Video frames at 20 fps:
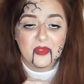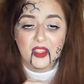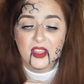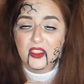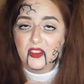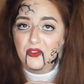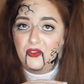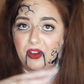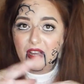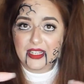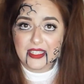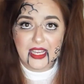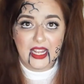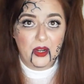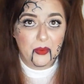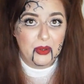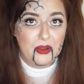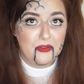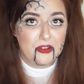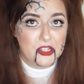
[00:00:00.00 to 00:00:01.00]
the first
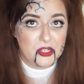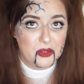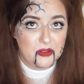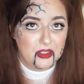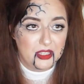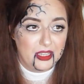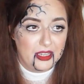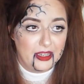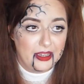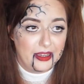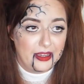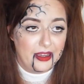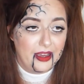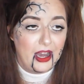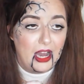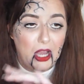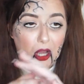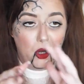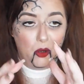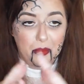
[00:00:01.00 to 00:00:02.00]
Halloween video of the year.
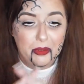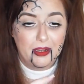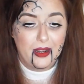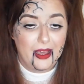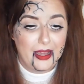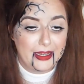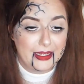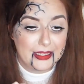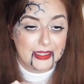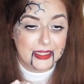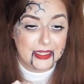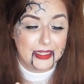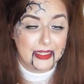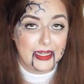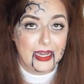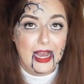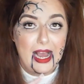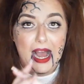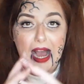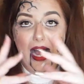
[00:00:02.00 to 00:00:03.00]
I hope you liked it,
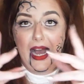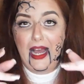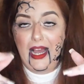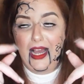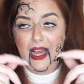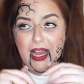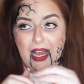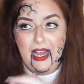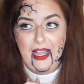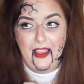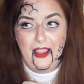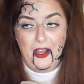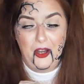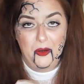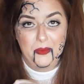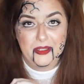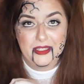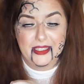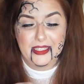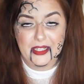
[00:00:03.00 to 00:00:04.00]
and I
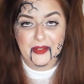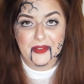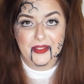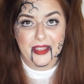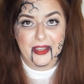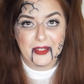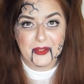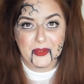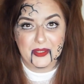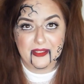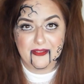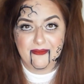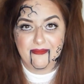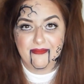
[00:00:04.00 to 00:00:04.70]
hope to see you in the next one.